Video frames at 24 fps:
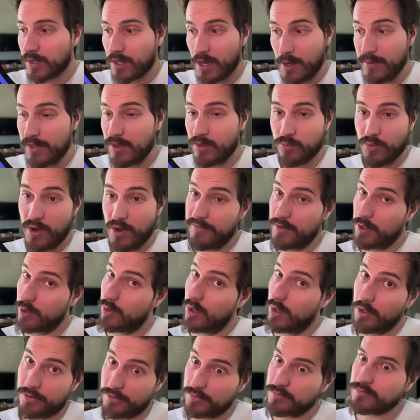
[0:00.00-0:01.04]
I mean, the revenue
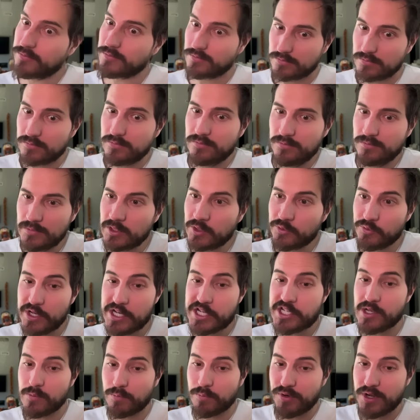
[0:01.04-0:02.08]
growth
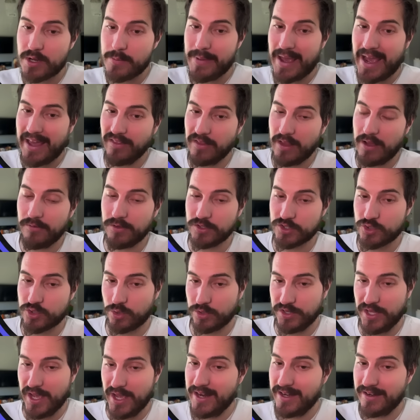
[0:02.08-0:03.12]
reached some pretty bad levels
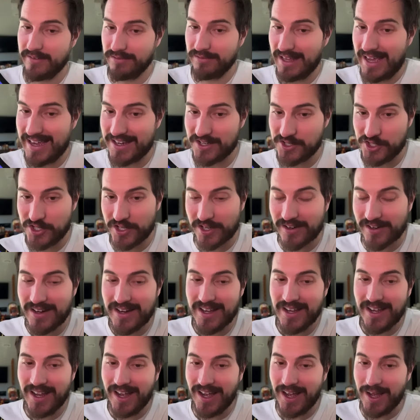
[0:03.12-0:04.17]
toward the end of last year,
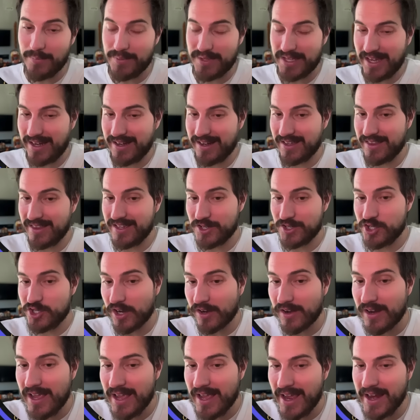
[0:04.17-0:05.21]
beginning of this
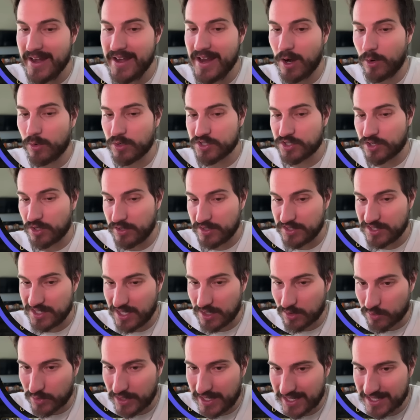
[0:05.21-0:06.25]
year. And now we're starting to see
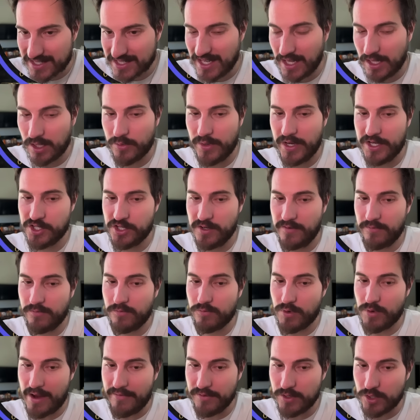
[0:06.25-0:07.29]
a reacceleration
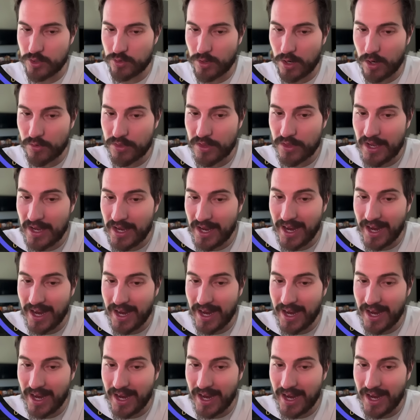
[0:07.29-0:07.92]
of revenue growth.